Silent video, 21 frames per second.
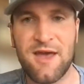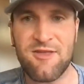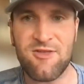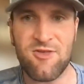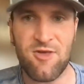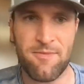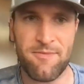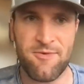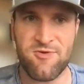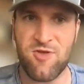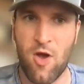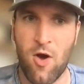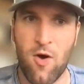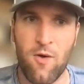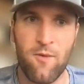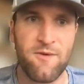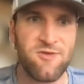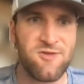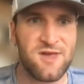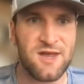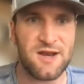It's almost
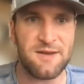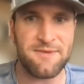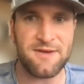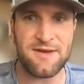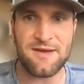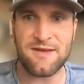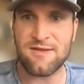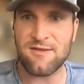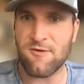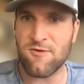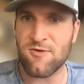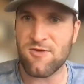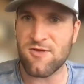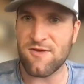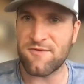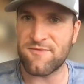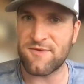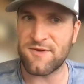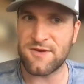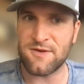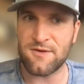always going to be in those
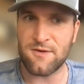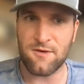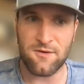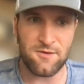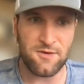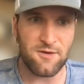in